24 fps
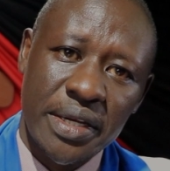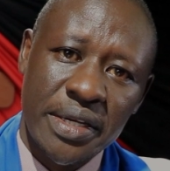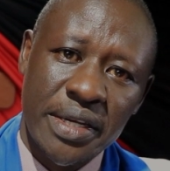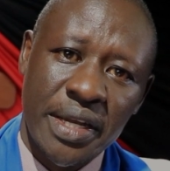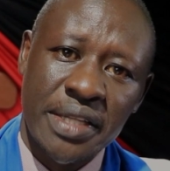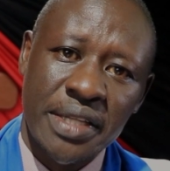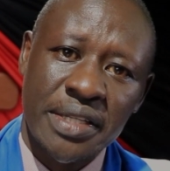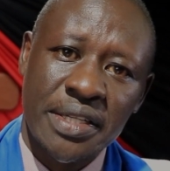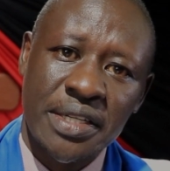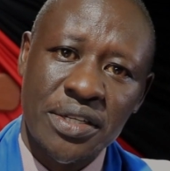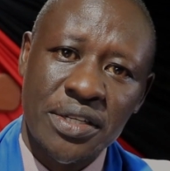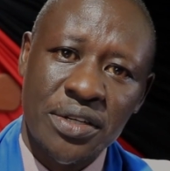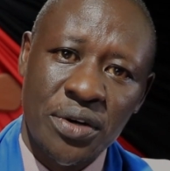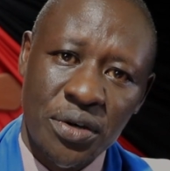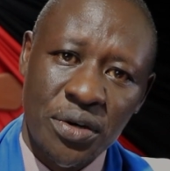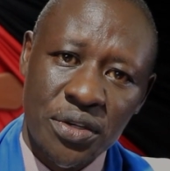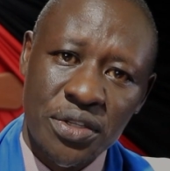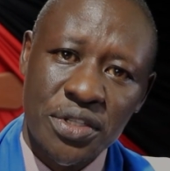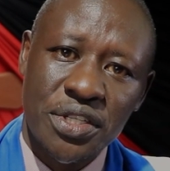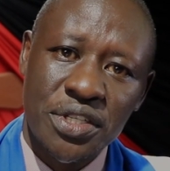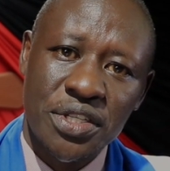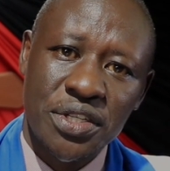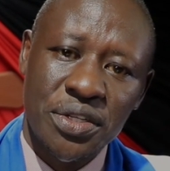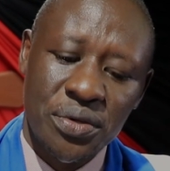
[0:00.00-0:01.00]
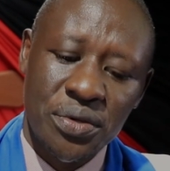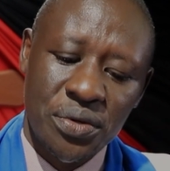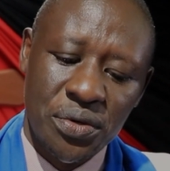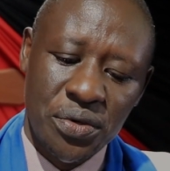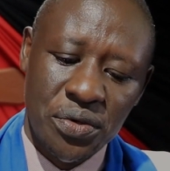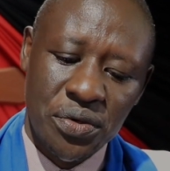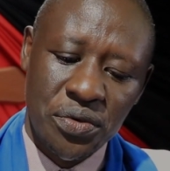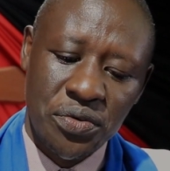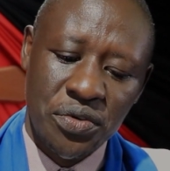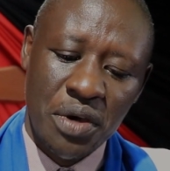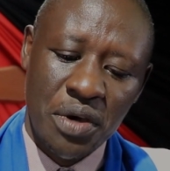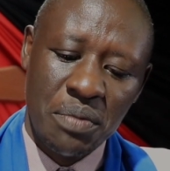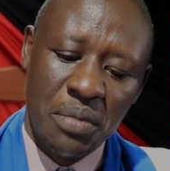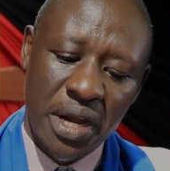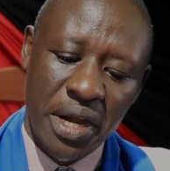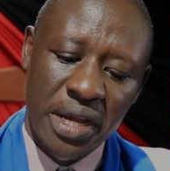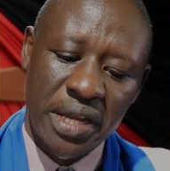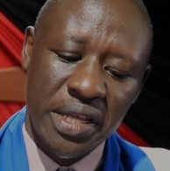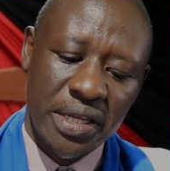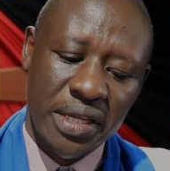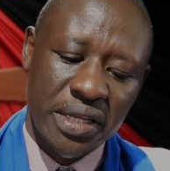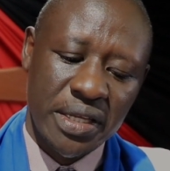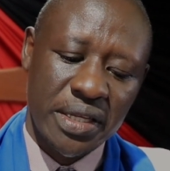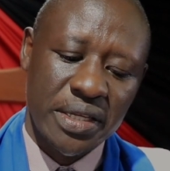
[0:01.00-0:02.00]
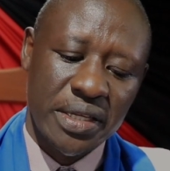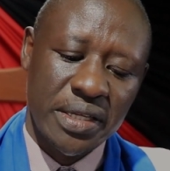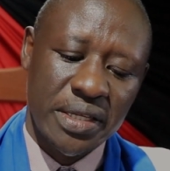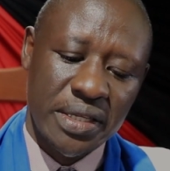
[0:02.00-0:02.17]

Does it cost you your money?